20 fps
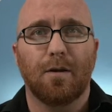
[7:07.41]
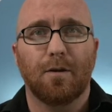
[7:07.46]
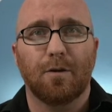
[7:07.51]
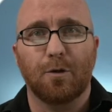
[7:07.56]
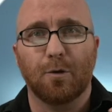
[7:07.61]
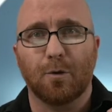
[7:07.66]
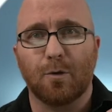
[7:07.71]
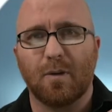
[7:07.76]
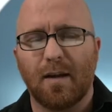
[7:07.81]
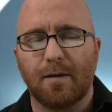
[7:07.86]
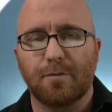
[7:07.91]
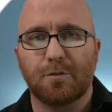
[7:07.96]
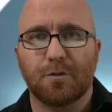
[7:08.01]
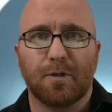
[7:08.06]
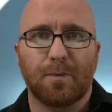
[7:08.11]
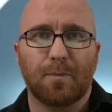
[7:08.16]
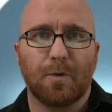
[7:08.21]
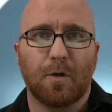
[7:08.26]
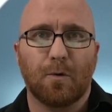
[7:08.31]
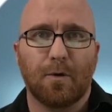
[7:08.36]
your live
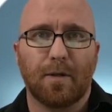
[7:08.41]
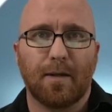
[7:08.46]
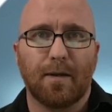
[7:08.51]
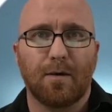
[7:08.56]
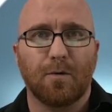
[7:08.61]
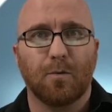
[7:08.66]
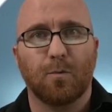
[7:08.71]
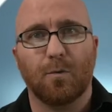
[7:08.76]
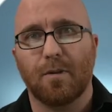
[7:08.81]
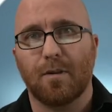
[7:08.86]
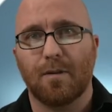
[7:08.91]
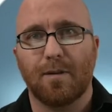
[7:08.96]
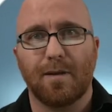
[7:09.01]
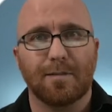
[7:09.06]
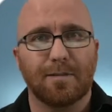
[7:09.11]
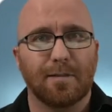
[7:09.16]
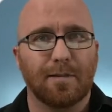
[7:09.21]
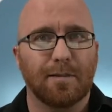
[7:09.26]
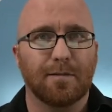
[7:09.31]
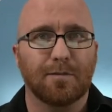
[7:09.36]
stream going out, whether
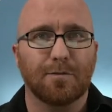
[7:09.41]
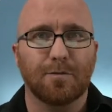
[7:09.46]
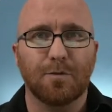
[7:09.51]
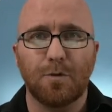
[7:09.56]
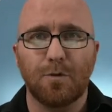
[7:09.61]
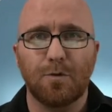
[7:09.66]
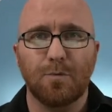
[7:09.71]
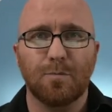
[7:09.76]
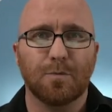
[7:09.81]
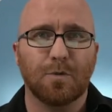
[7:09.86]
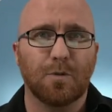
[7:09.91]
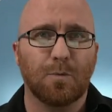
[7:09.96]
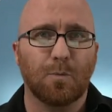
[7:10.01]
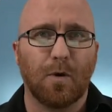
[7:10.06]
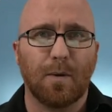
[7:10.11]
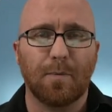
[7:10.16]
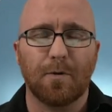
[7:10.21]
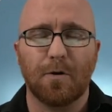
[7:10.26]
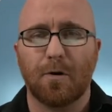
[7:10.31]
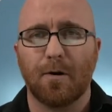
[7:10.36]
that's in Zoom
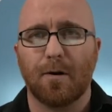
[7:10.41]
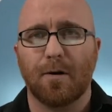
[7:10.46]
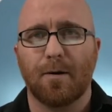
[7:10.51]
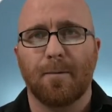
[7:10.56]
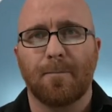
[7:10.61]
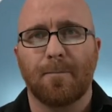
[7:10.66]
Webinar,